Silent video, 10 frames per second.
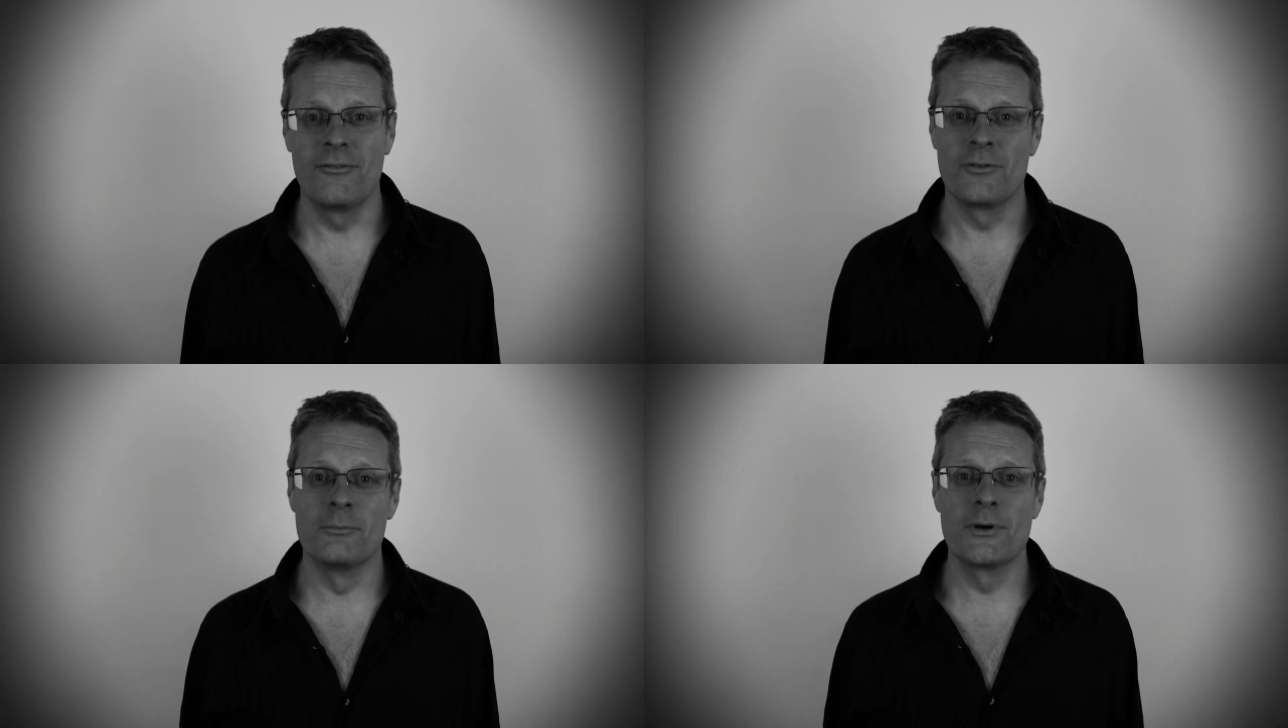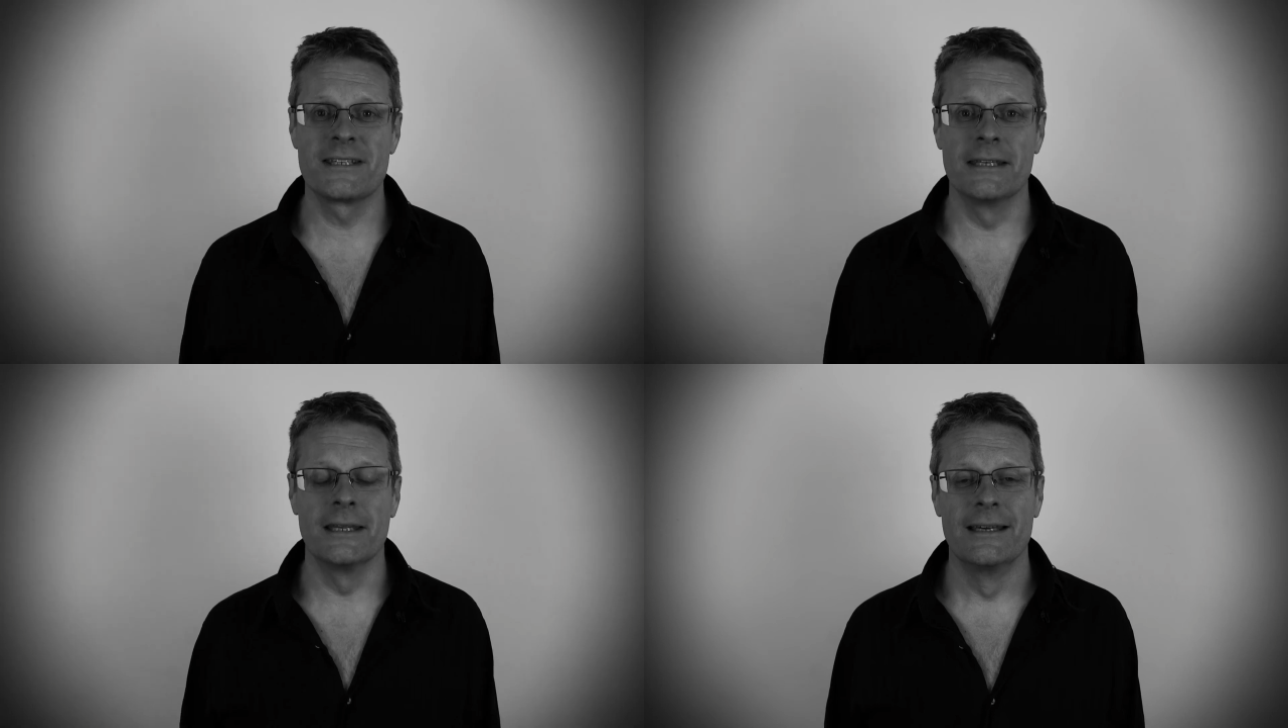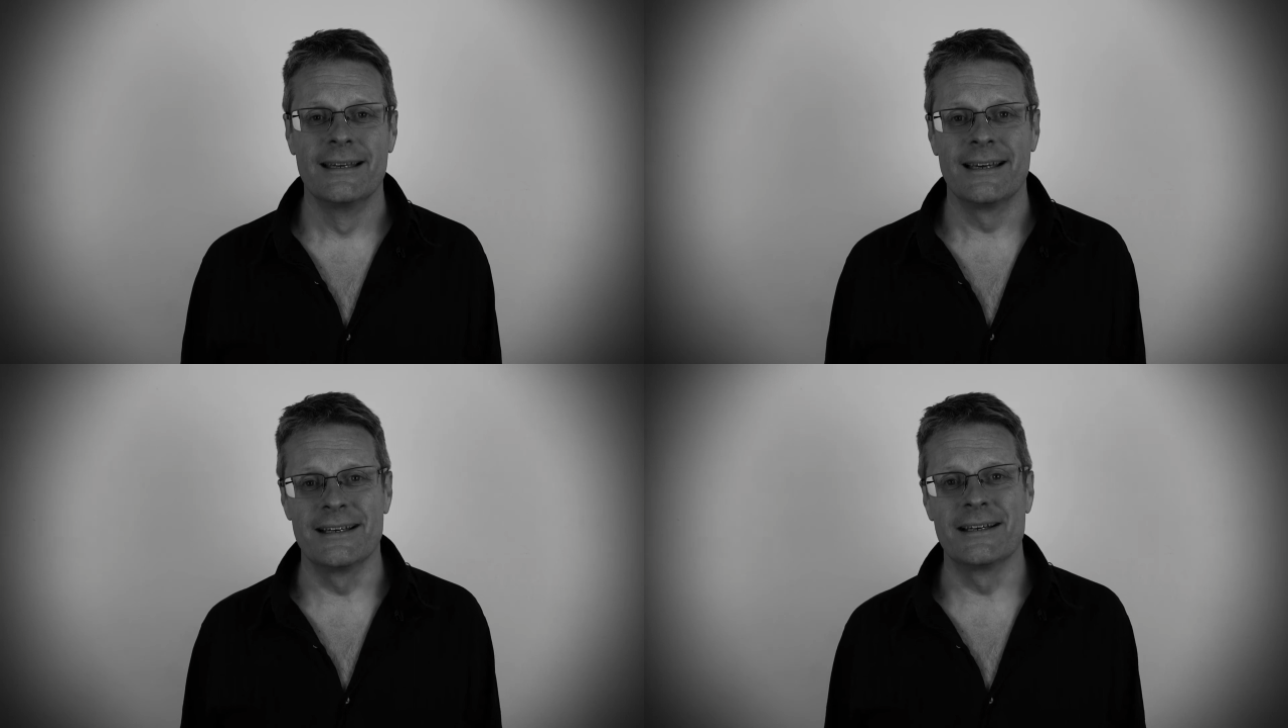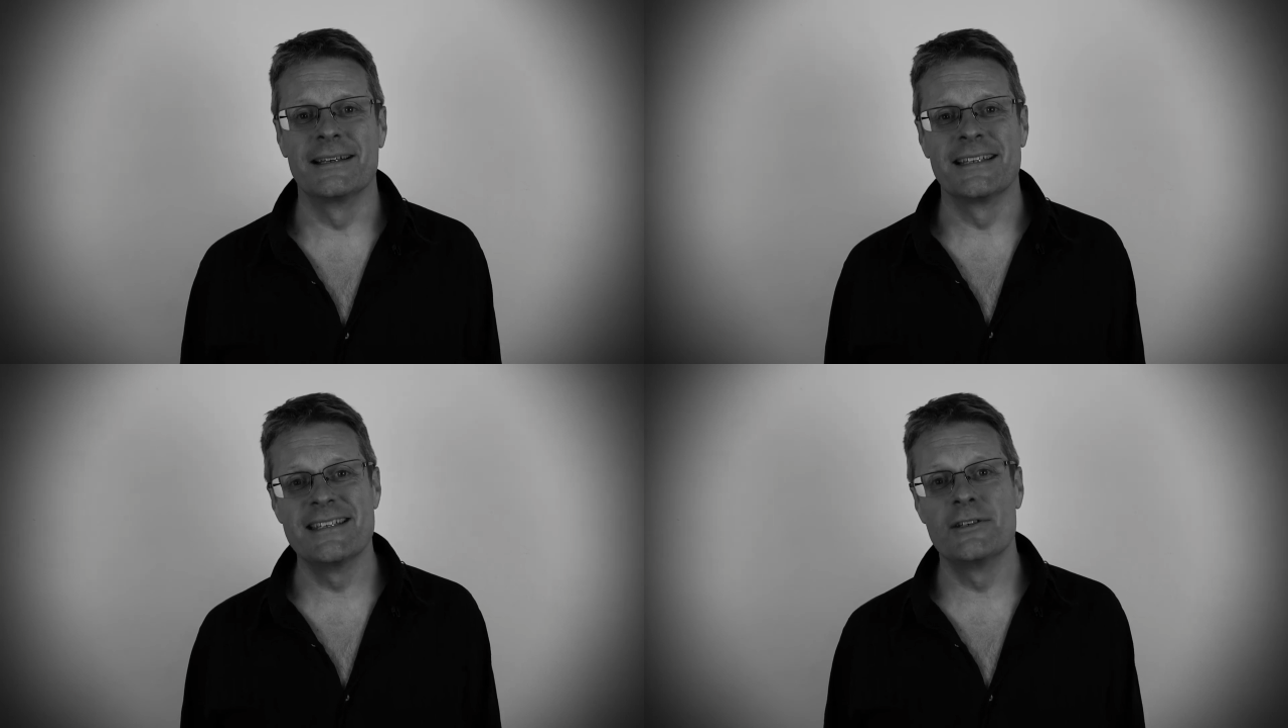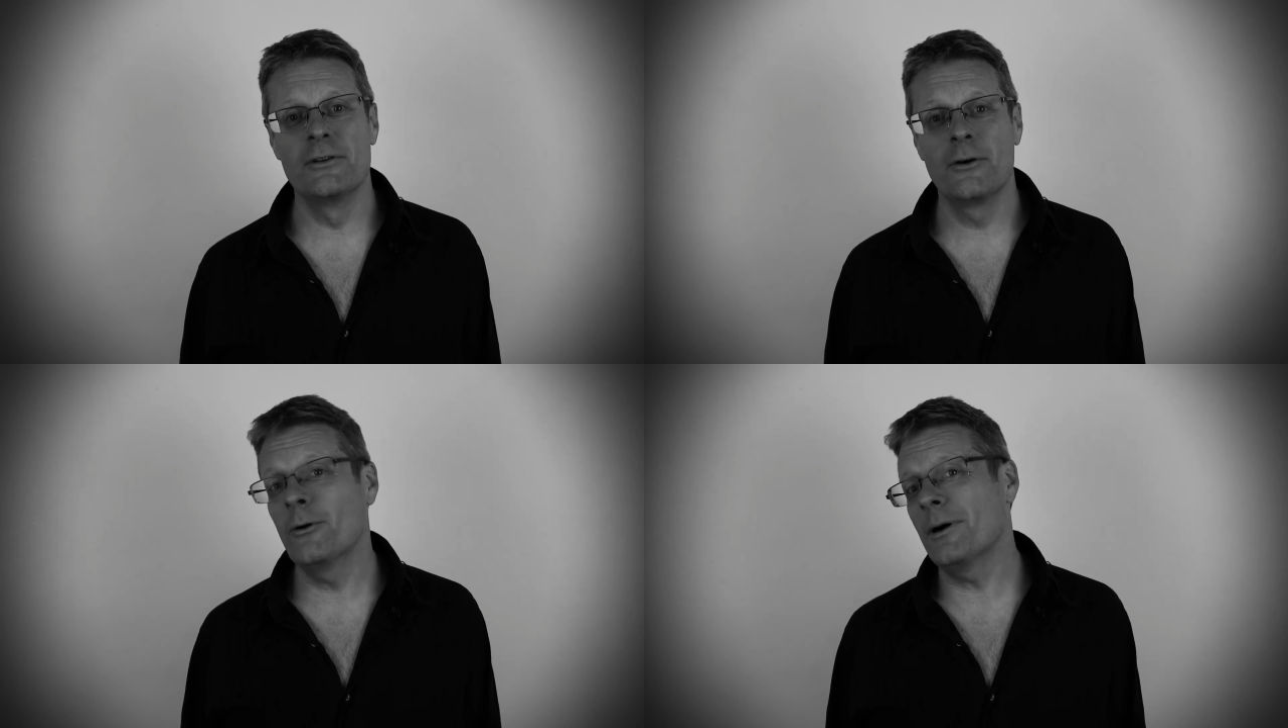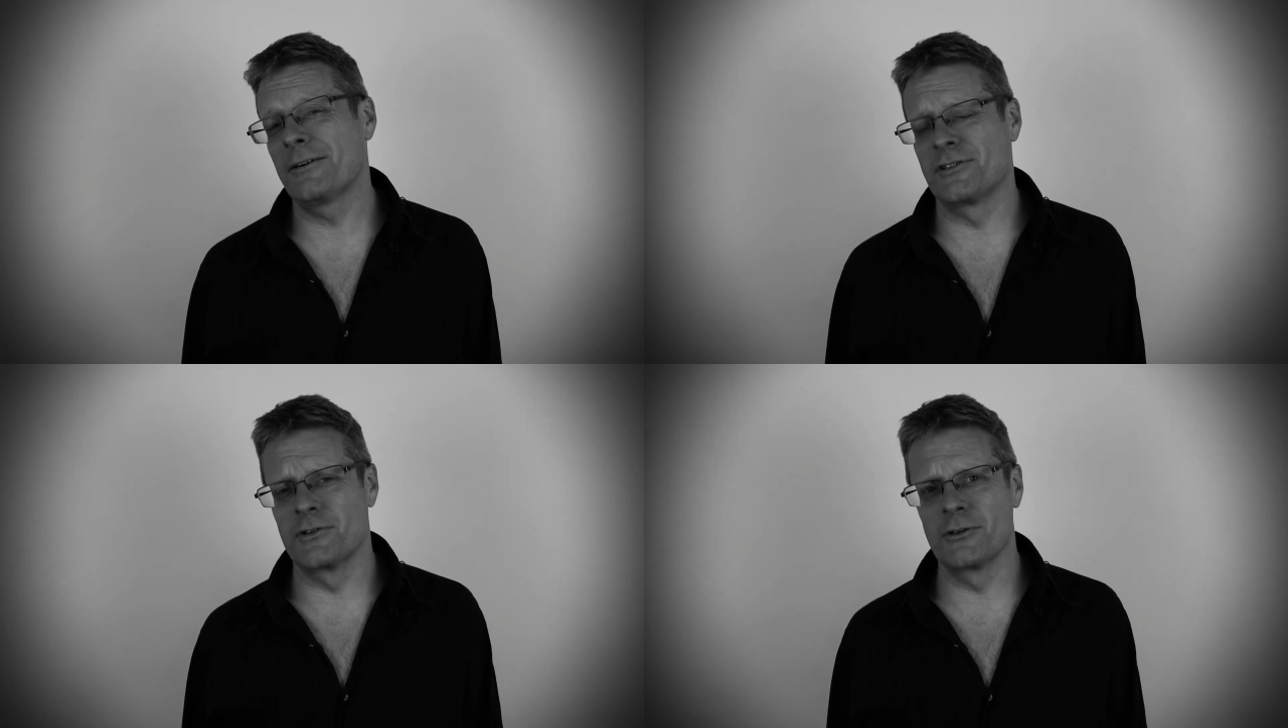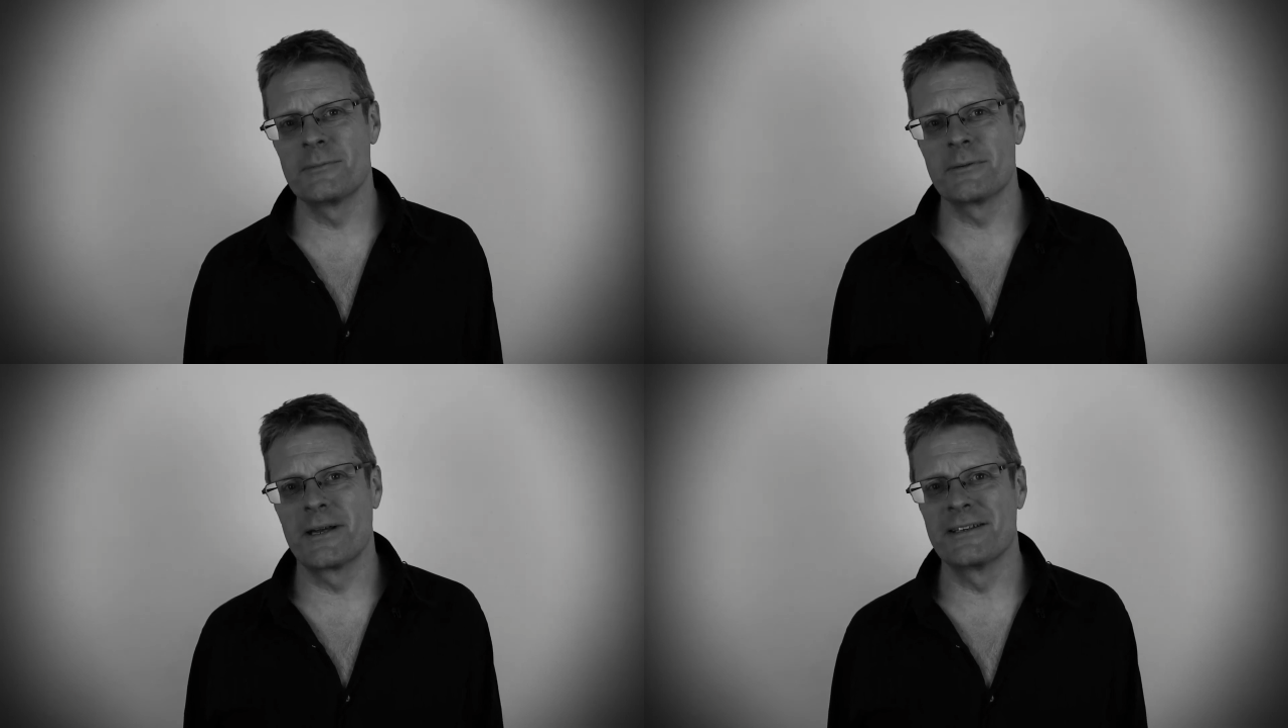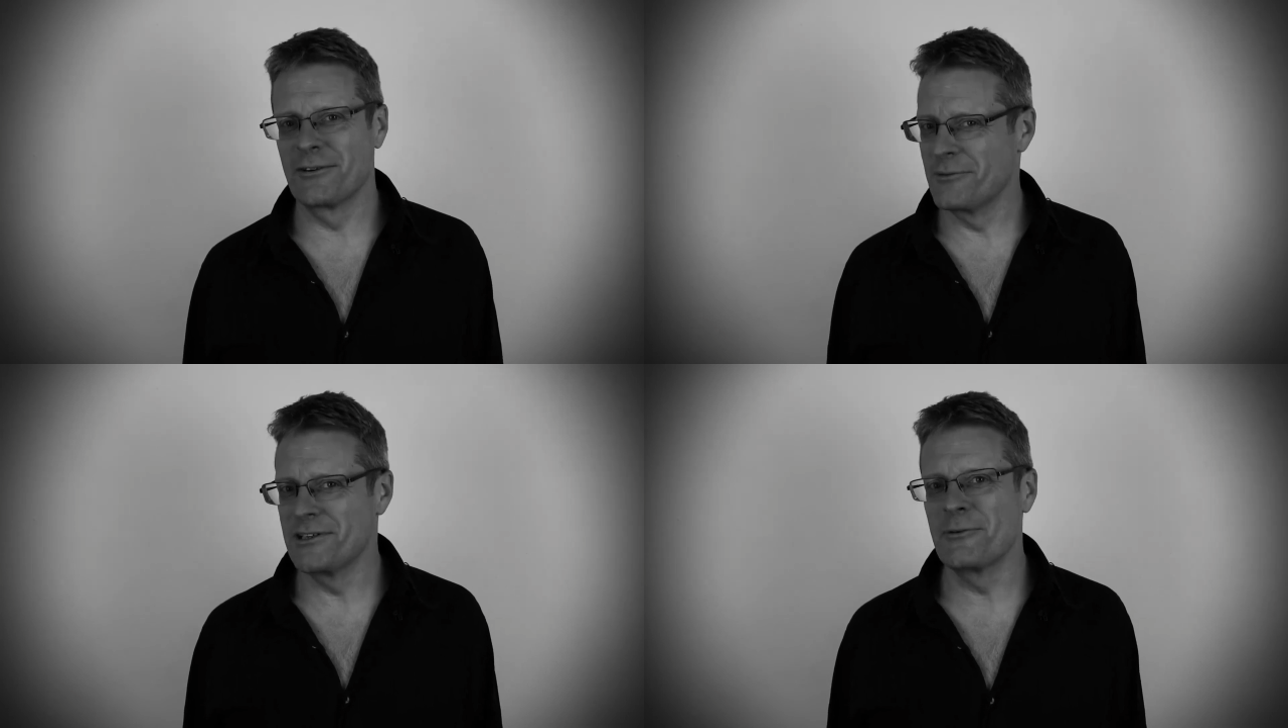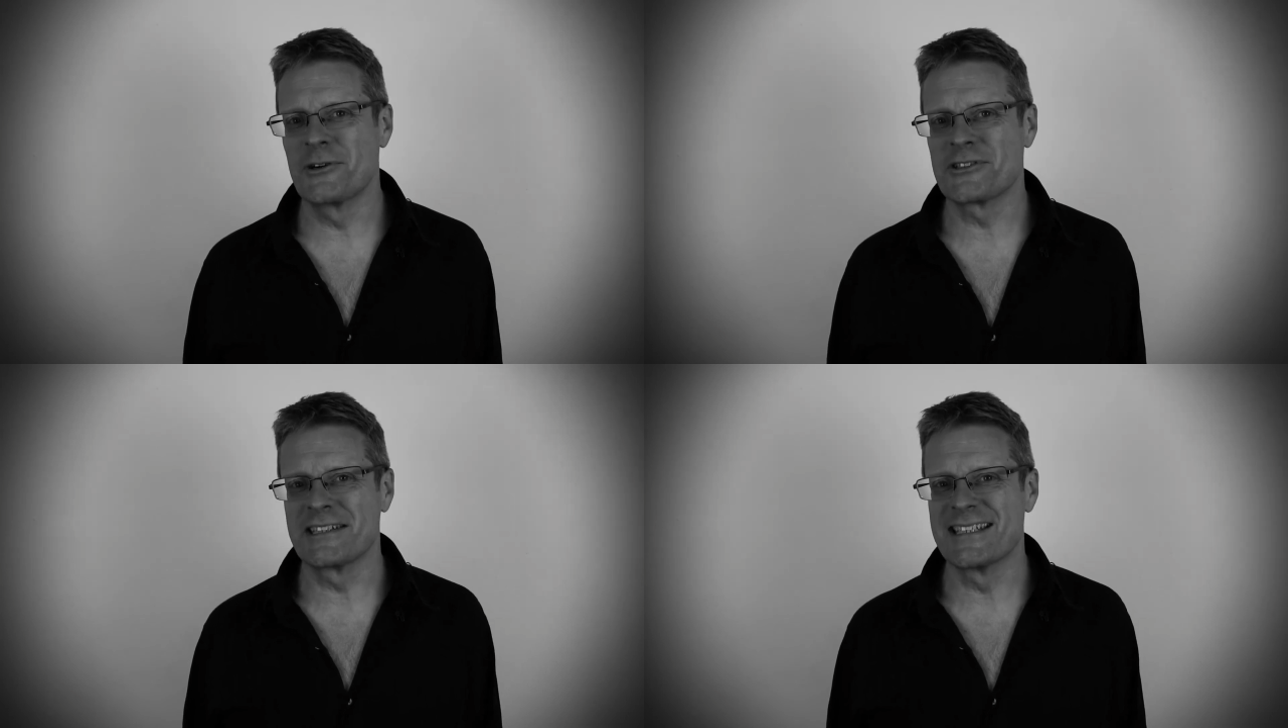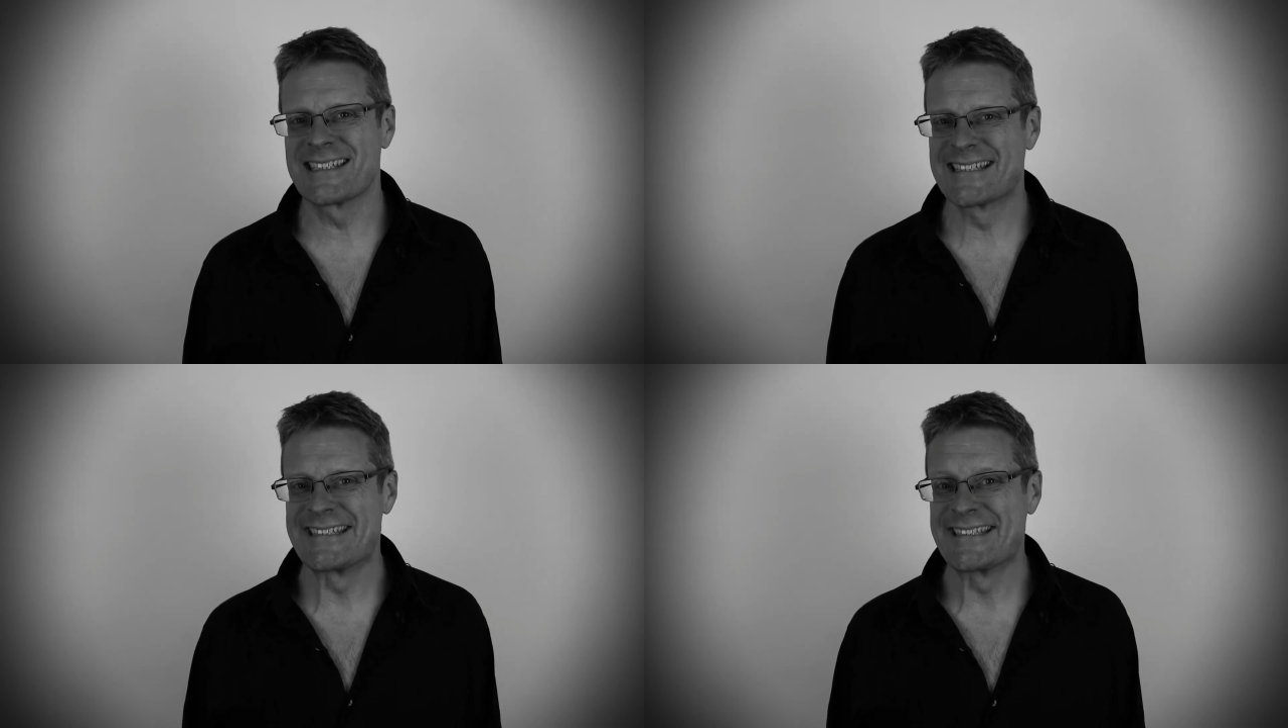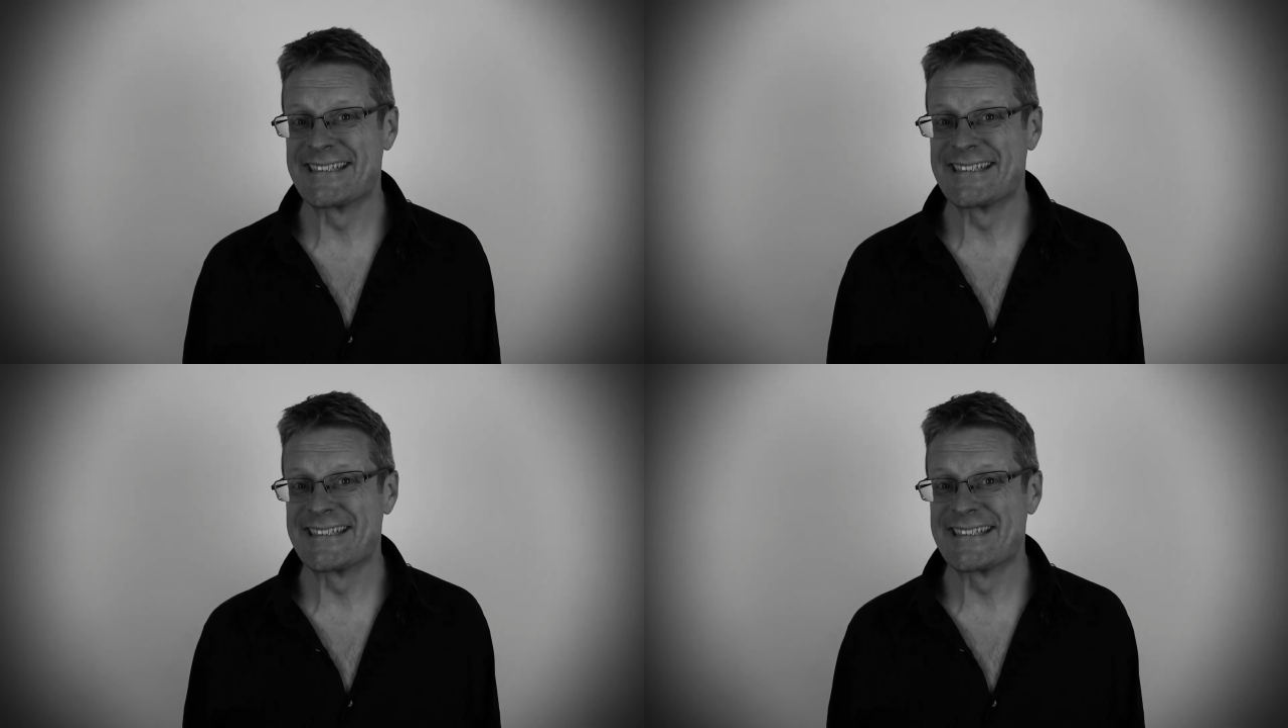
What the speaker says: I'm from Britain. In or out of Europe, depending on when you're watching this.